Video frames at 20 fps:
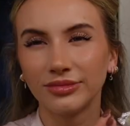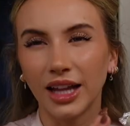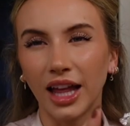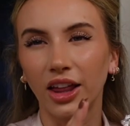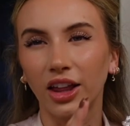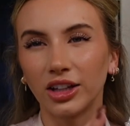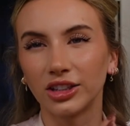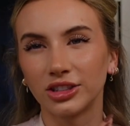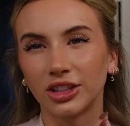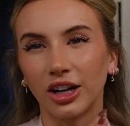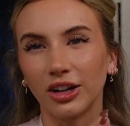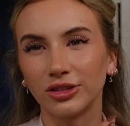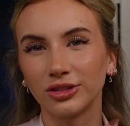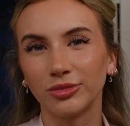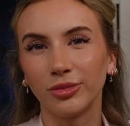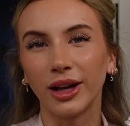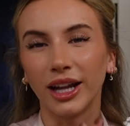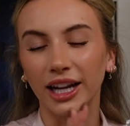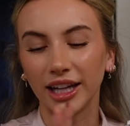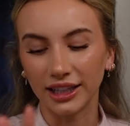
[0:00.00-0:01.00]
It looks gross,
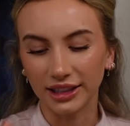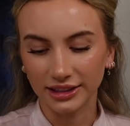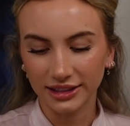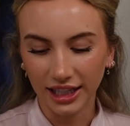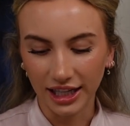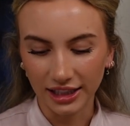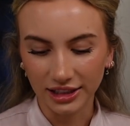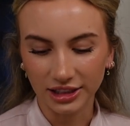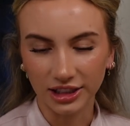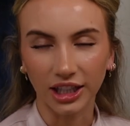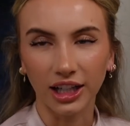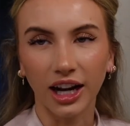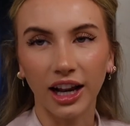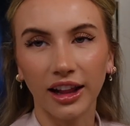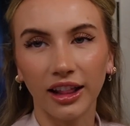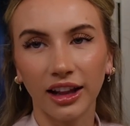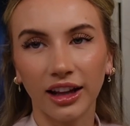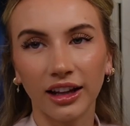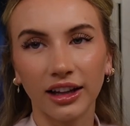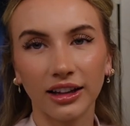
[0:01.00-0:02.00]
but it tastes good,
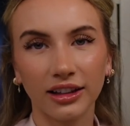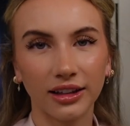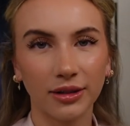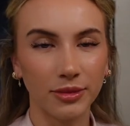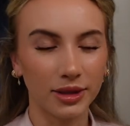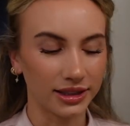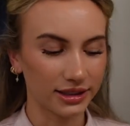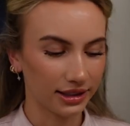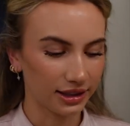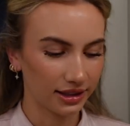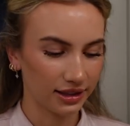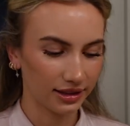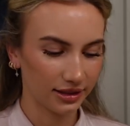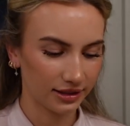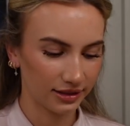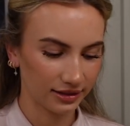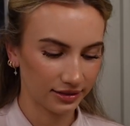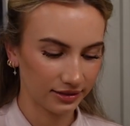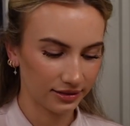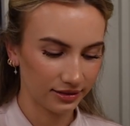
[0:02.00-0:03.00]
I think. Let me see.
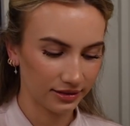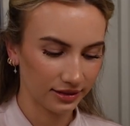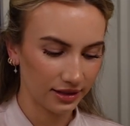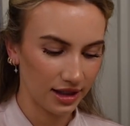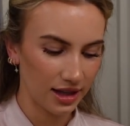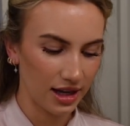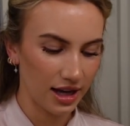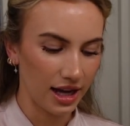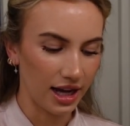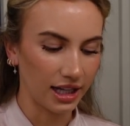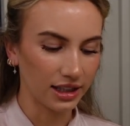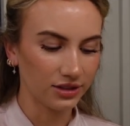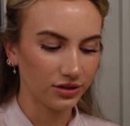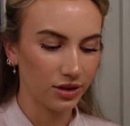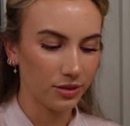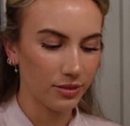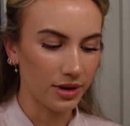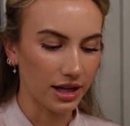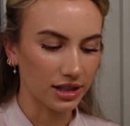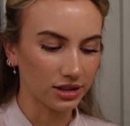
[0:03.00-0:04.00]
It's
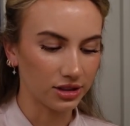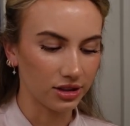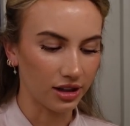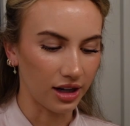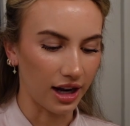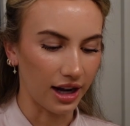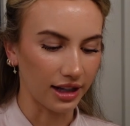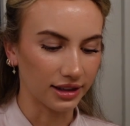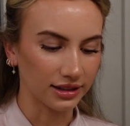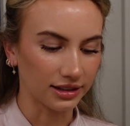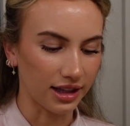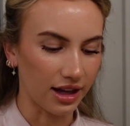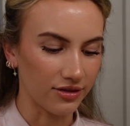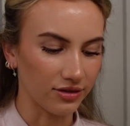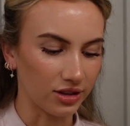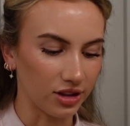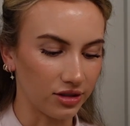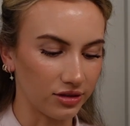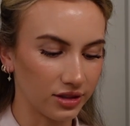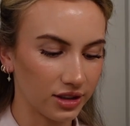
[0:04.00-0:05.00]
from yesterday, it's
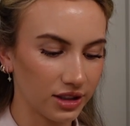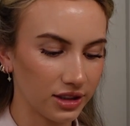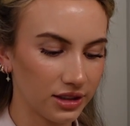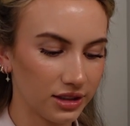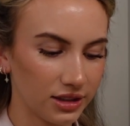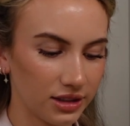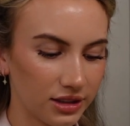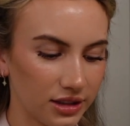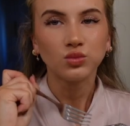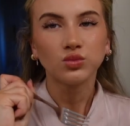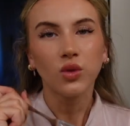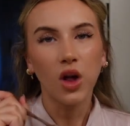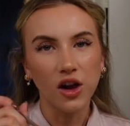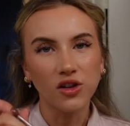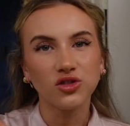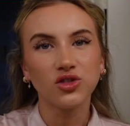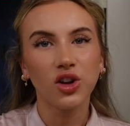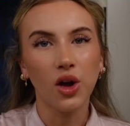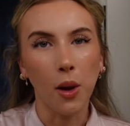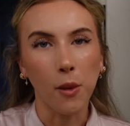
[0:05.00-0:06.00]
leftovers.
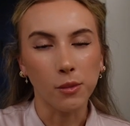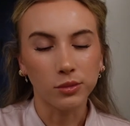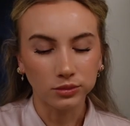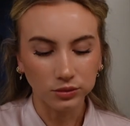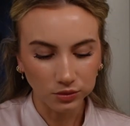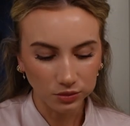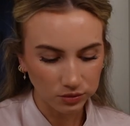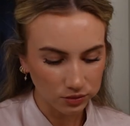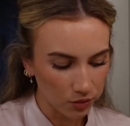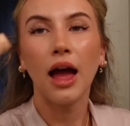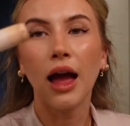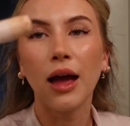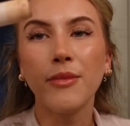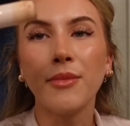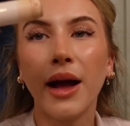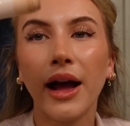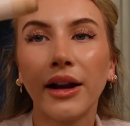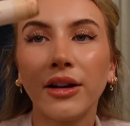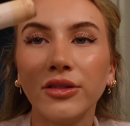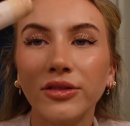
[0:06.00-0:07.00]
It's good. I'm
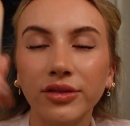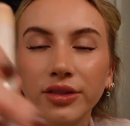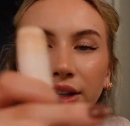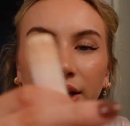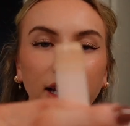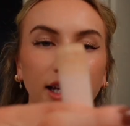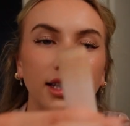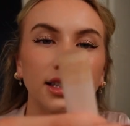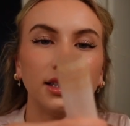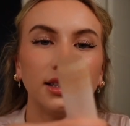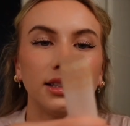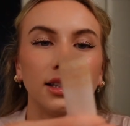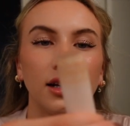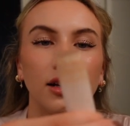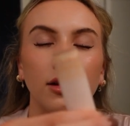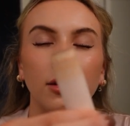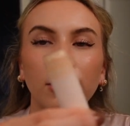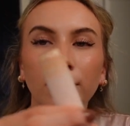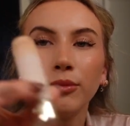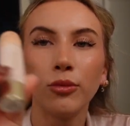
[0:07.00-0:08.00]
out of this
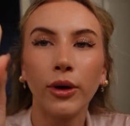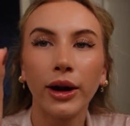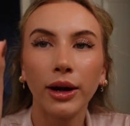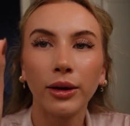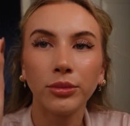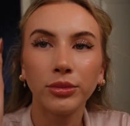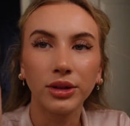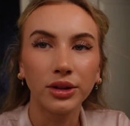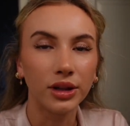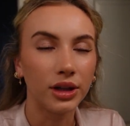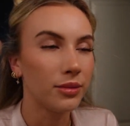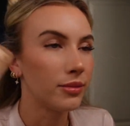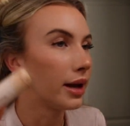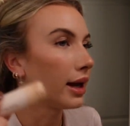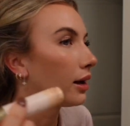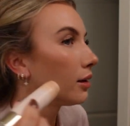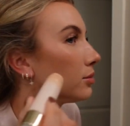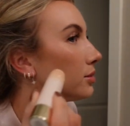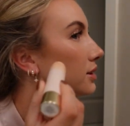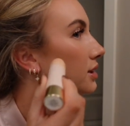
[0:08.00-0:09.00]
Rare Beauty
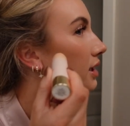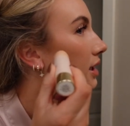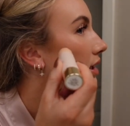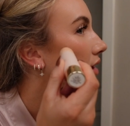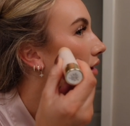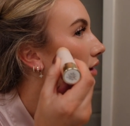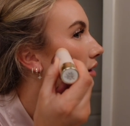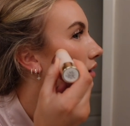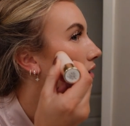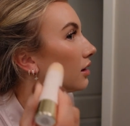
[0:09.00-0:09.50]
makeup stick.